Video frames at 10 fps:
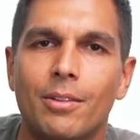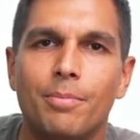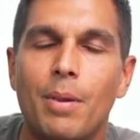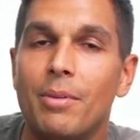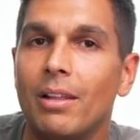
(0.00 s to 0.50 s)

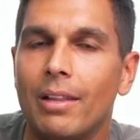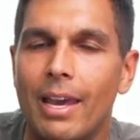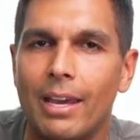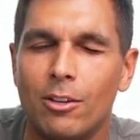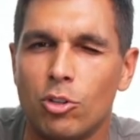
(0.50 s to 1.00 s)
maybe the
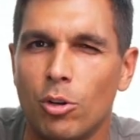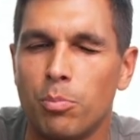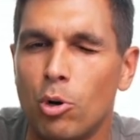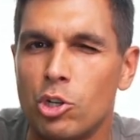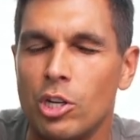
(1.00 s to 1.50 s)
legs, or you're
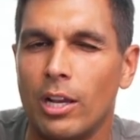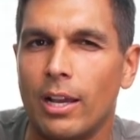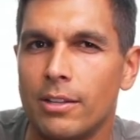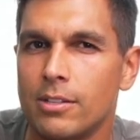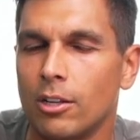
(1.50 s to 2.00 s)
pushing
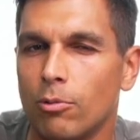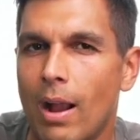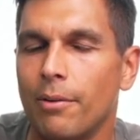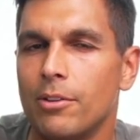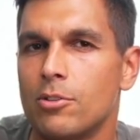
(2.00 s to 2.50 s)
against the
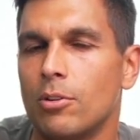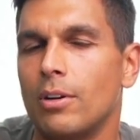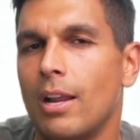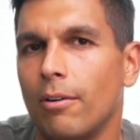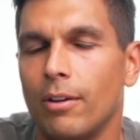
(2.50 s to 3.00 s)
ground in certain
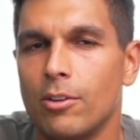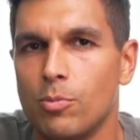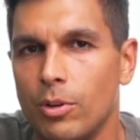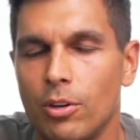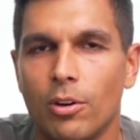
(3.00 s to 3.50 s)
areas
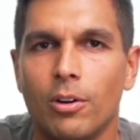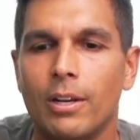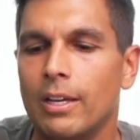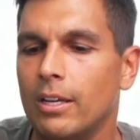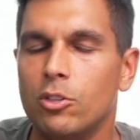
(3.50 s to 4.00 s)
when you're
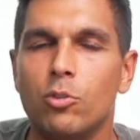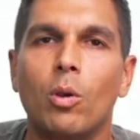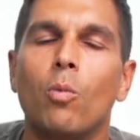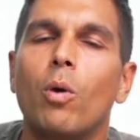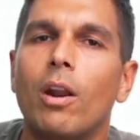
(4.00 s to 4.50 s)
doing
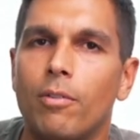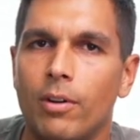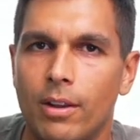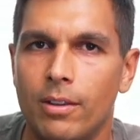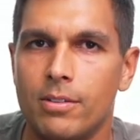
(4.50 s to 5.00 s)
whatever it
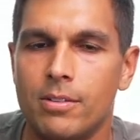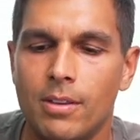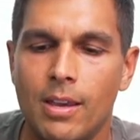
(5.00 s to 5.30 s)
is.